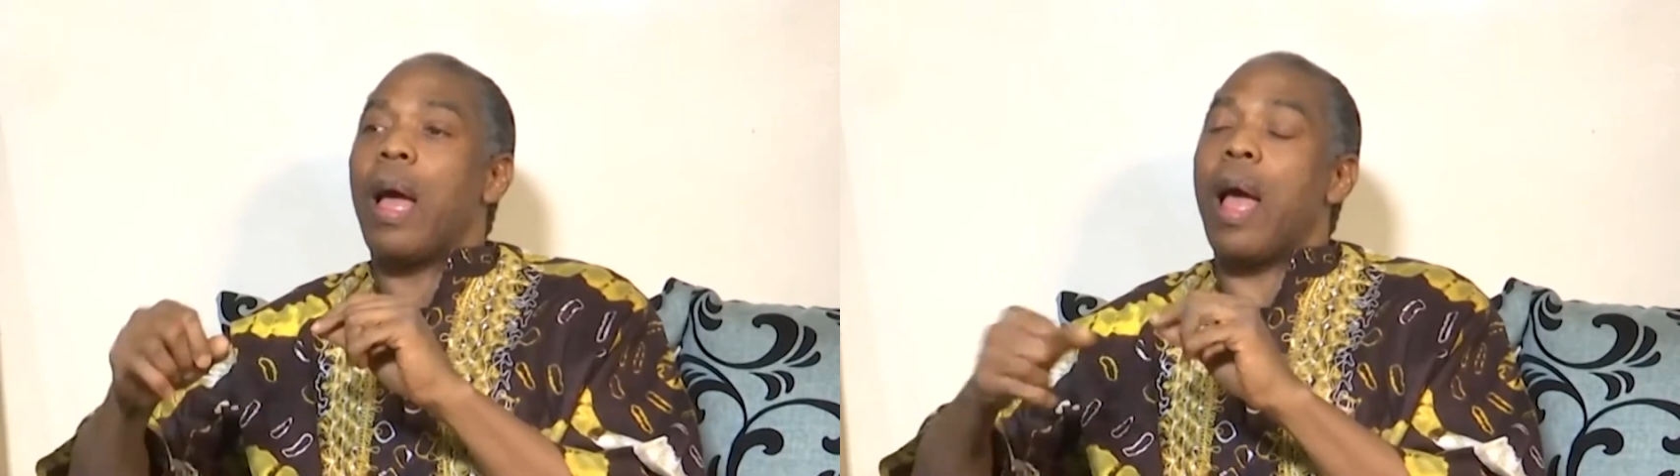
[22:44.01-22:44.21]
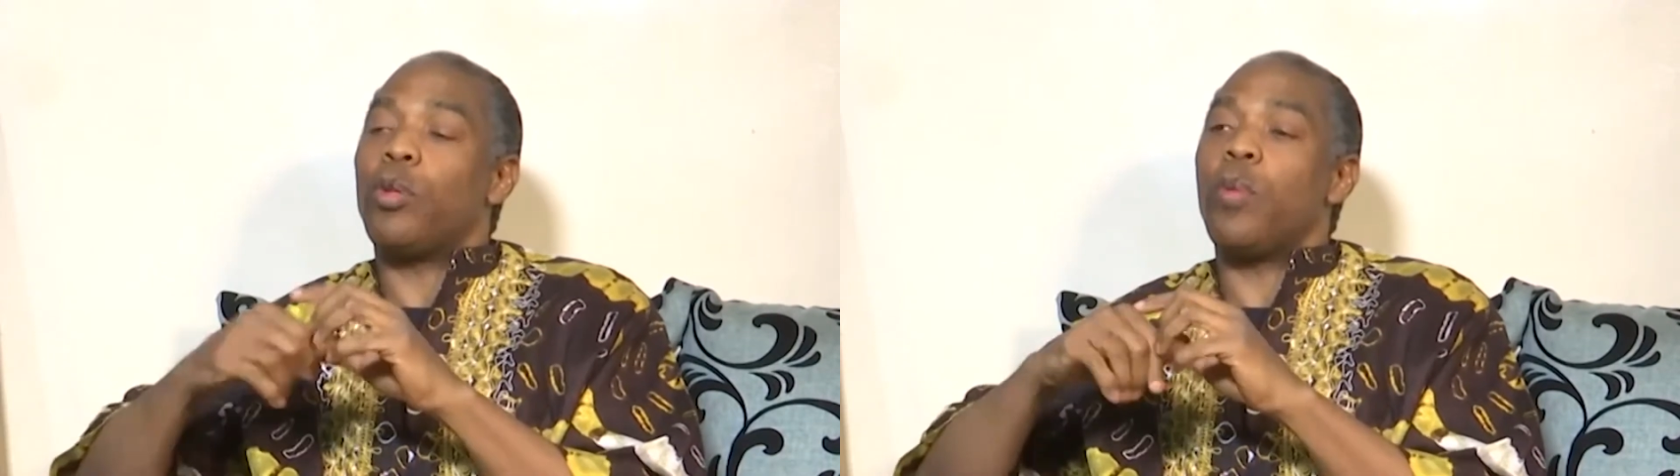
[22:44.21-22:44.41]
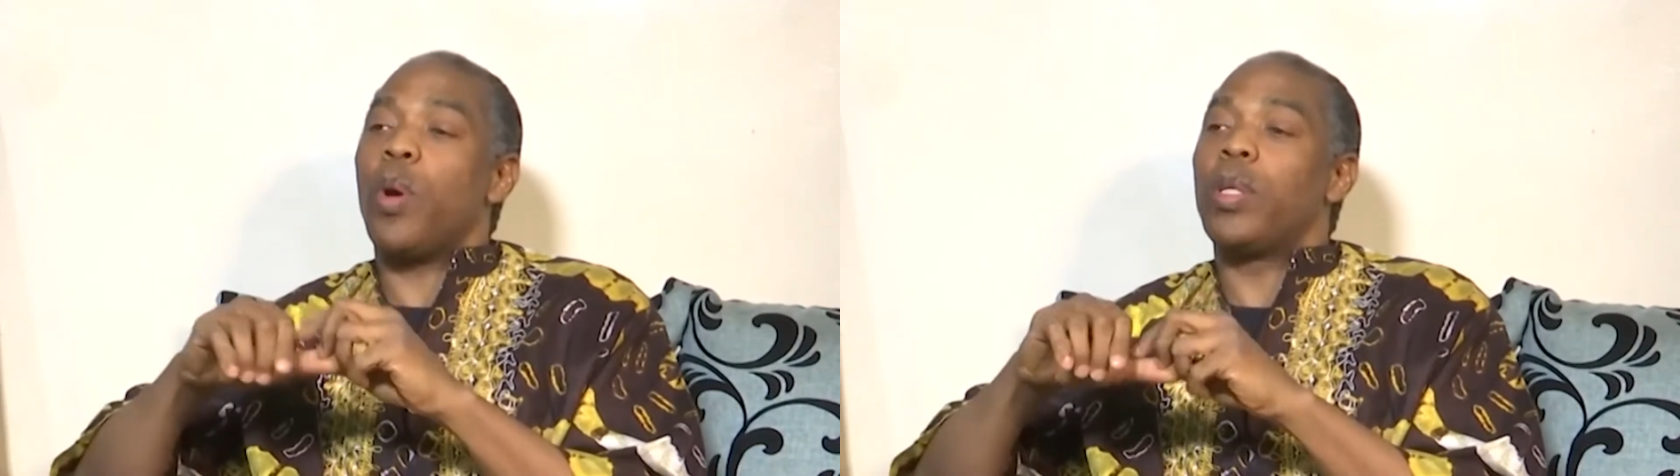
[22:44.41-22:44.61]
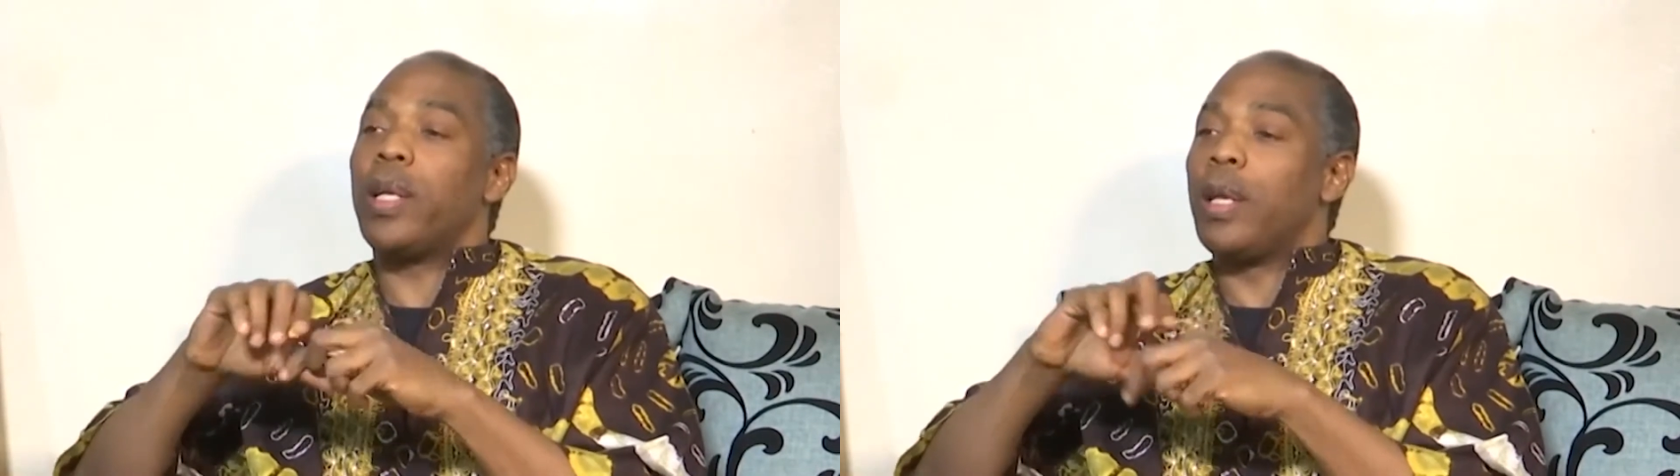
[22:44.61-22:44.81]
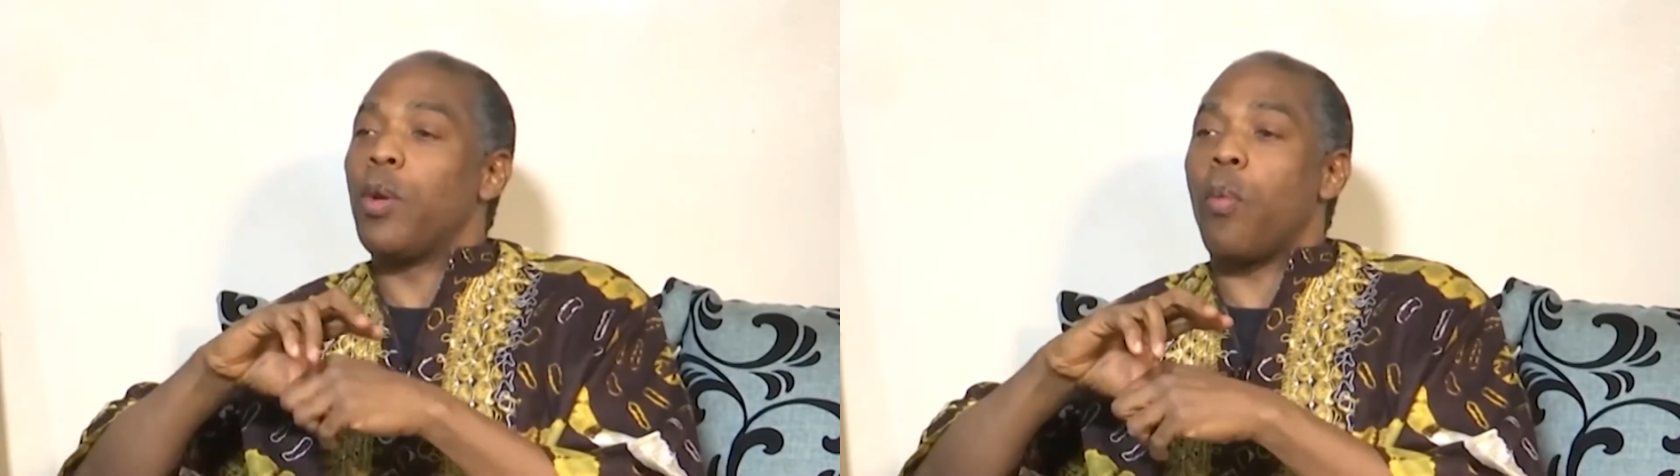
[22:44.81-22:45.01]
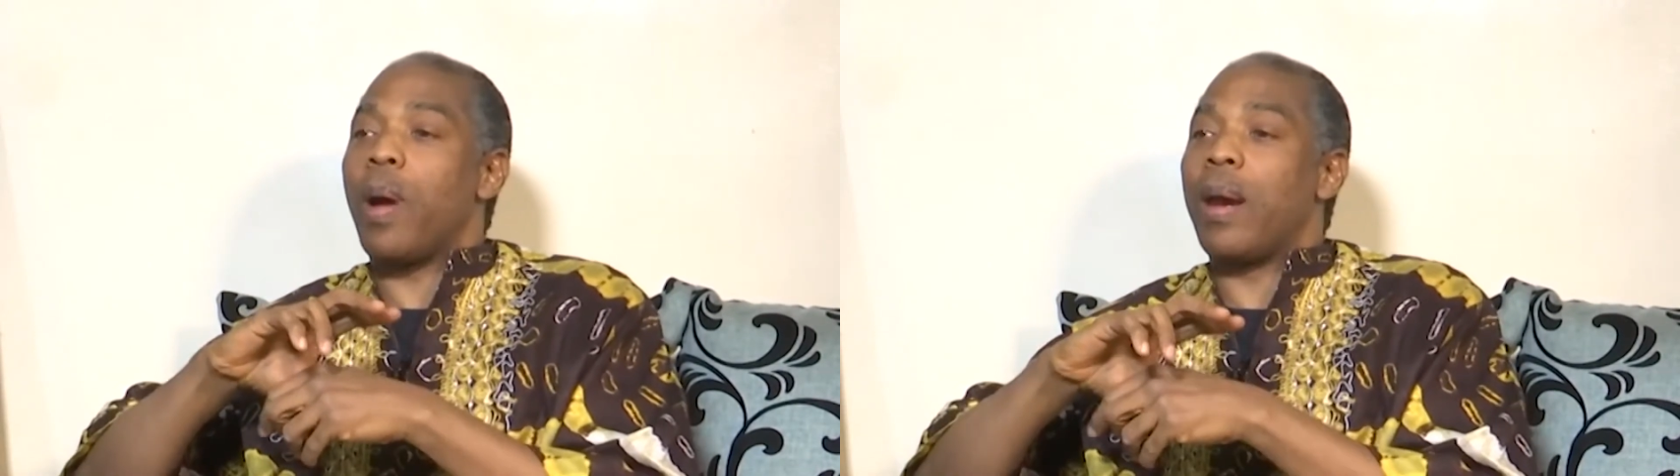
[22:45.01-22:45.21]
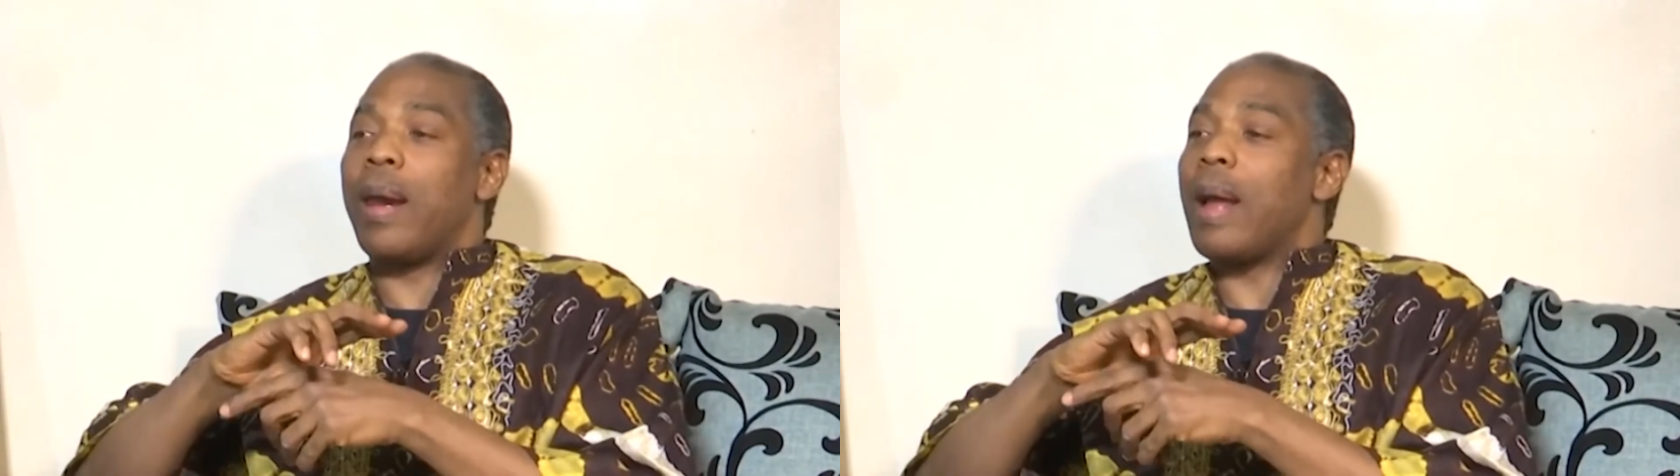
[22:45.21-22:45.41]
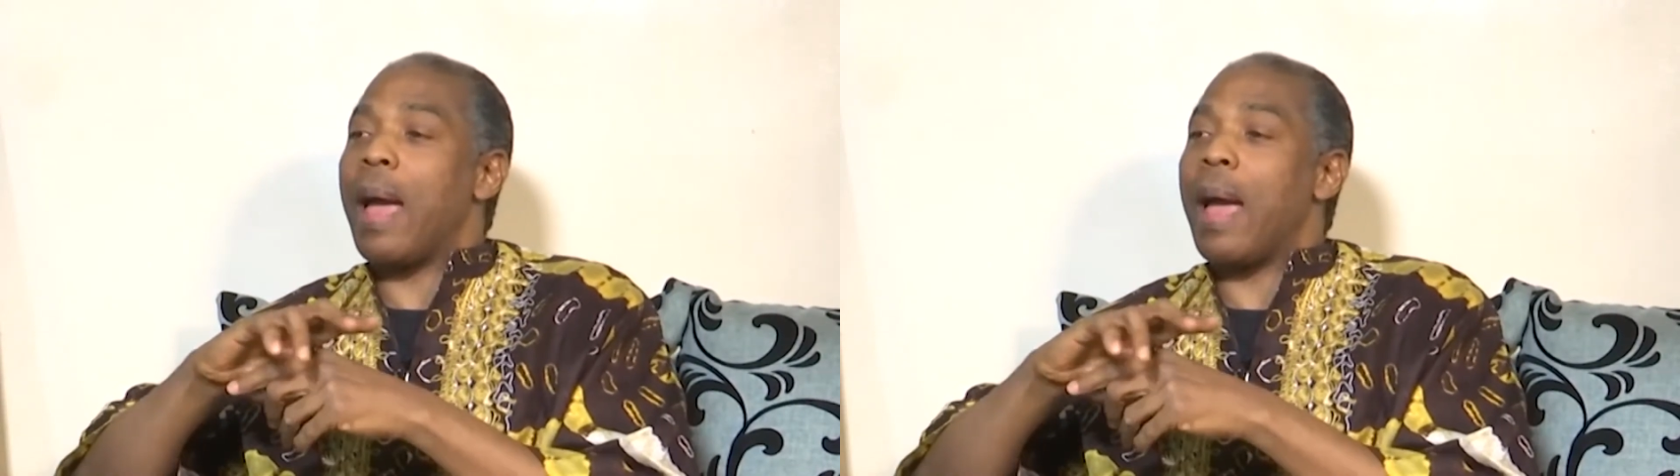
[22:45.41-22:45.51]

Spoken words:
I so much hate the number.